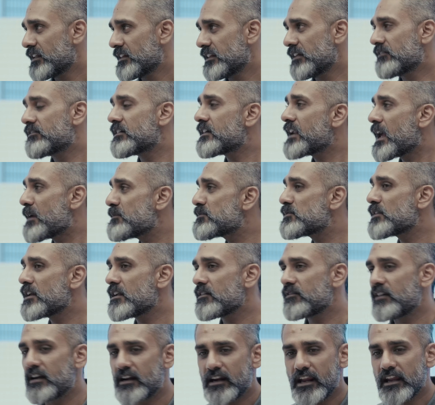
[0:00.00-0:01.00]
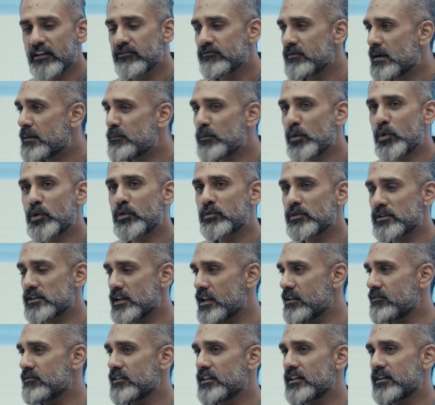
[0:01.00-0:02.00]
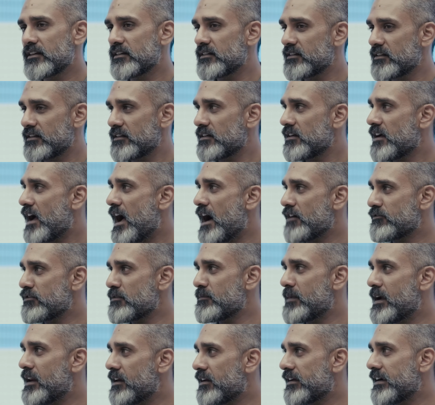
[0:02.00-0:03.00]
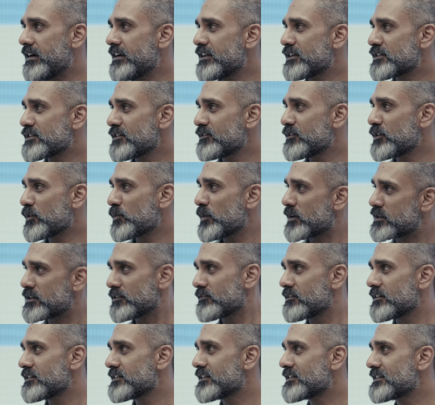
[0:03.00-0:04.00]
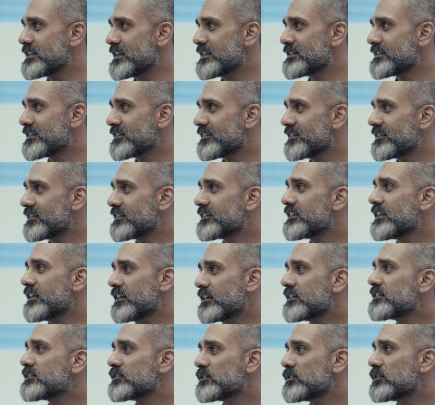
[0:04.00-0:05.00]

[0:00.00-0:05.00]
There were times when I felt like if my boot was like within a half a mile radius of the Quickshifter, just change things. So